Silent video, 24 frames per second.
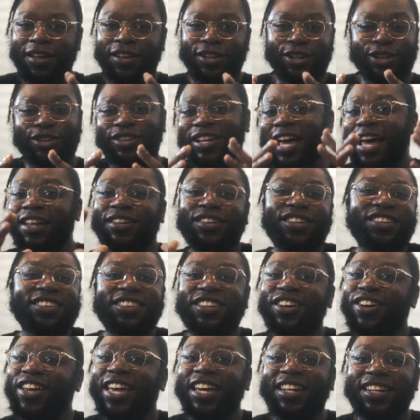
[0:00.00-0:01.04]

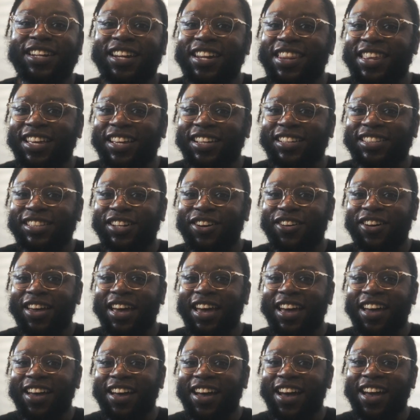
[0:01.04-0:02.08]
look into this
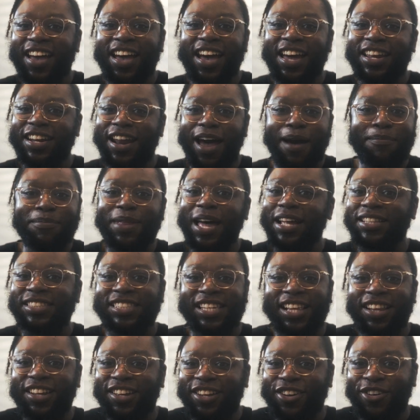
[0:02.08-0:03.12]
okay again i'm not
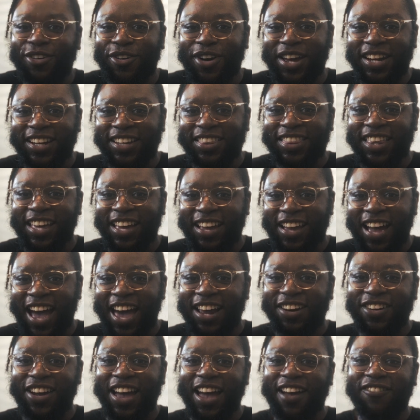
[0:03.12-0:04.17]
selling you anything
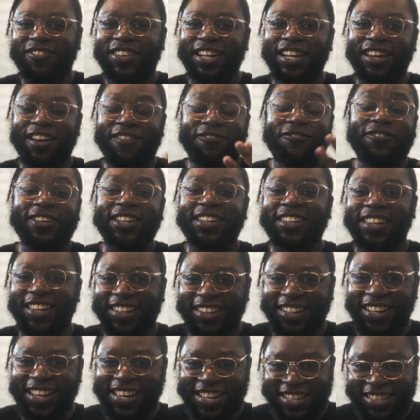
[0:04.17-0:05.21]
i don't have any
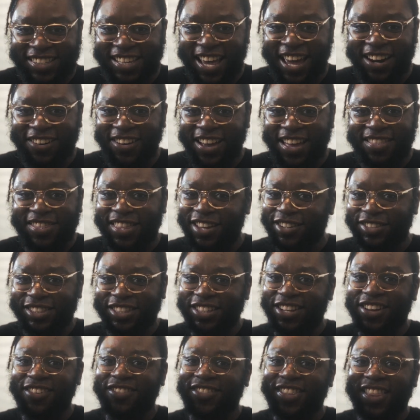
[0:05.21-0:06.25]
affiliate links i don't there's
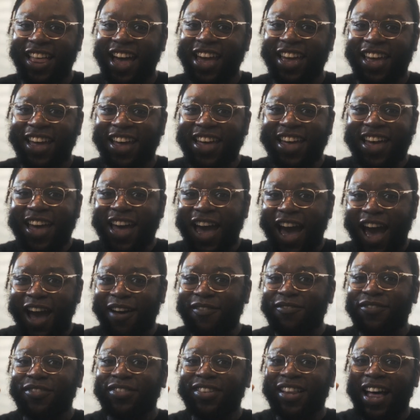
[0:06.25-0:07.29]
no like
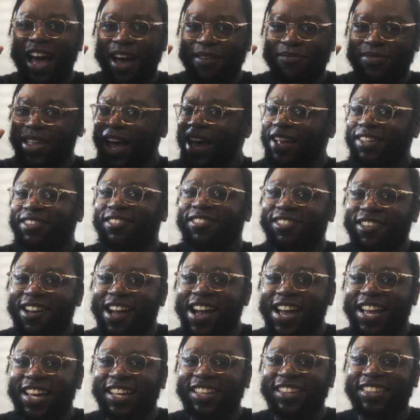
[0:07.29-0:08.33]
i'm i'm not
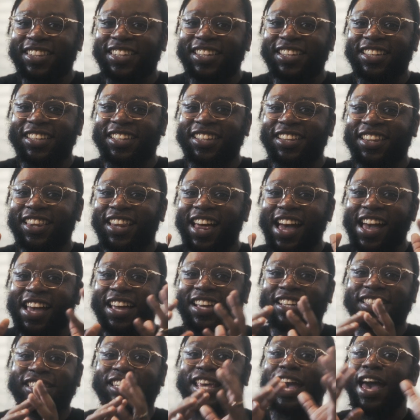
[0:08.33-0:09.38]
trying to
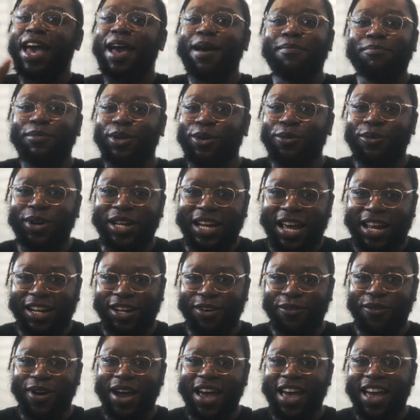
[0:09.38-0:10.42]
like scam you in
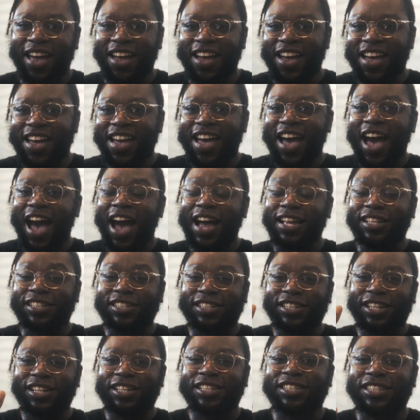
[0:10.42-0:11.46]
any way i
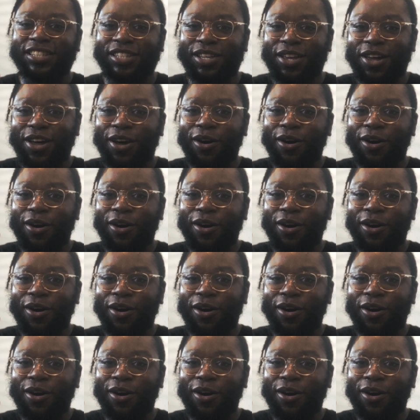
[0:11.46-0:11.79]
just